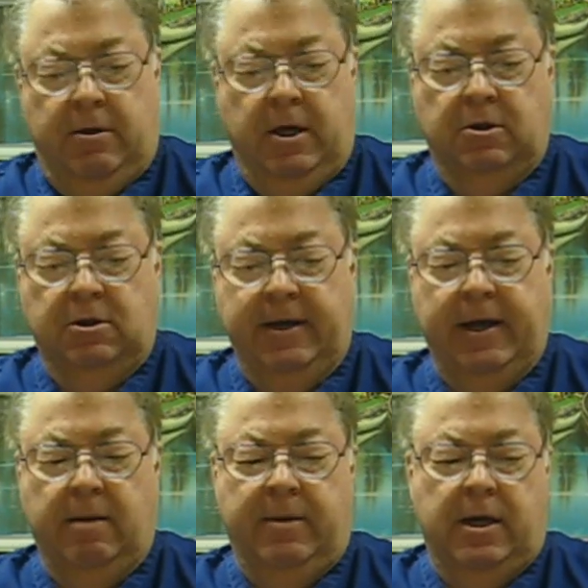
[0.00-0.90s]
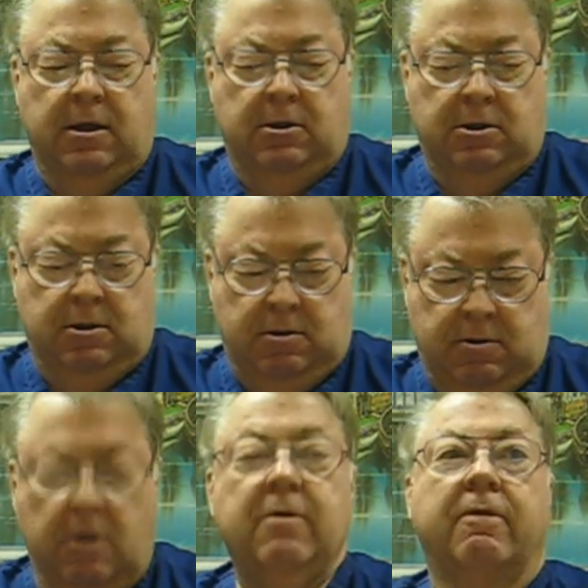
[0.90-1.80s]
Those
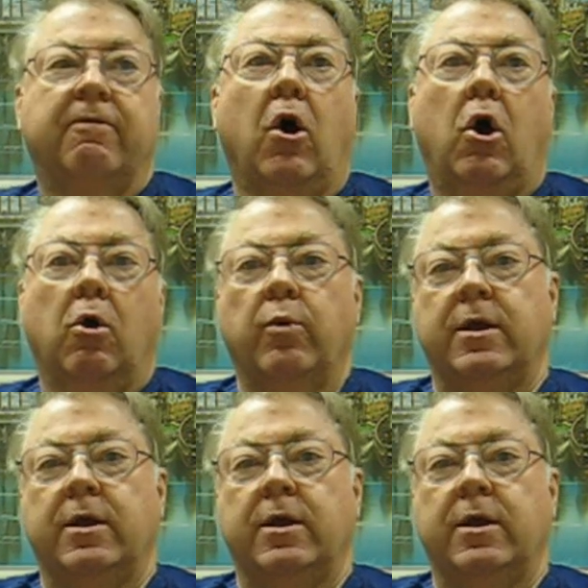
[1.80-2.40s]
ligaments fall